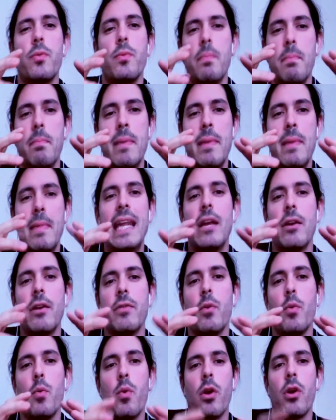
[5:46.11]
meaning of the
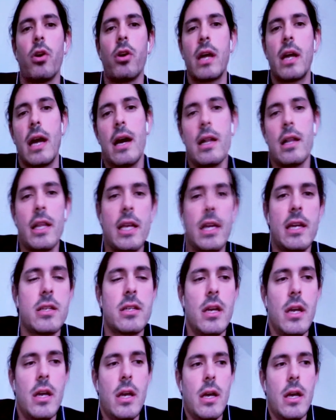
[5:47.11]
word kali is.